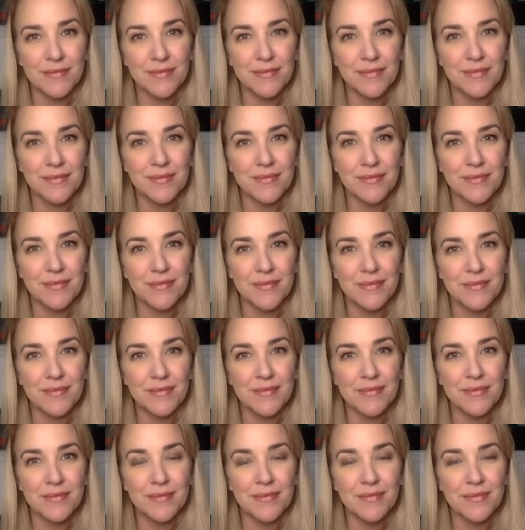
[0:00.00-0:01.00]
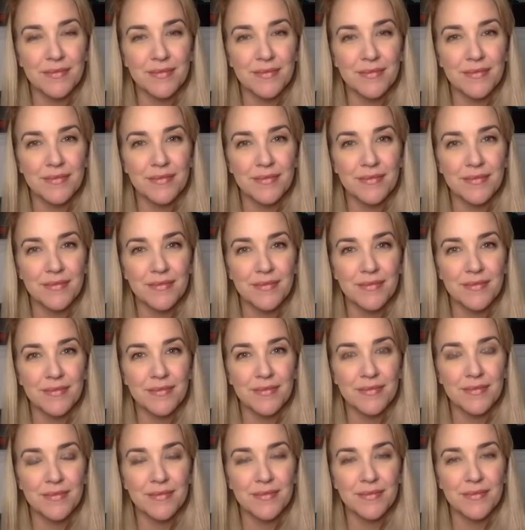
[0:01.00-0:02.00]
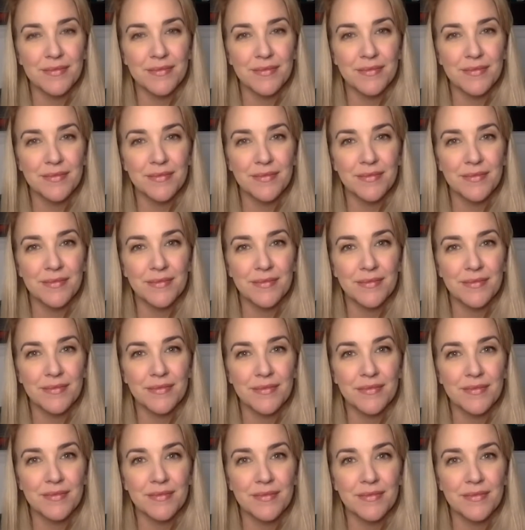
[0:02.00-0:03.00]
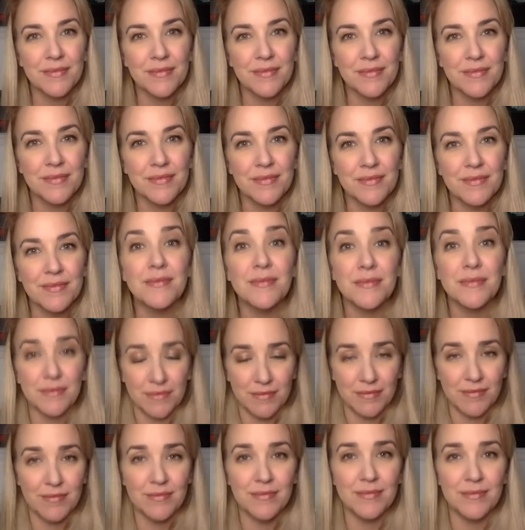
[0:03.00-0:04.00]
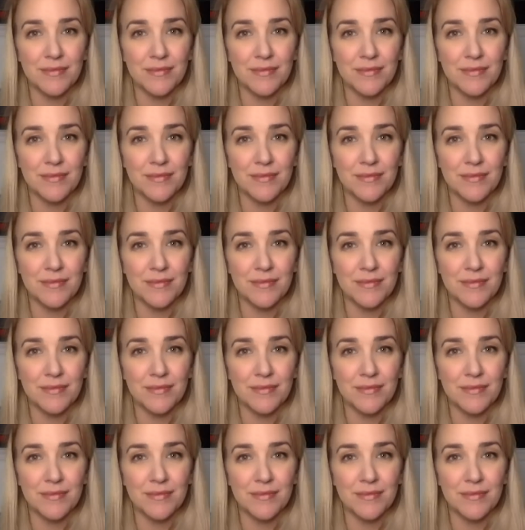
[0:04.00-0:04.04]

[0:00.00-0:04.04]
The person shown says nothing.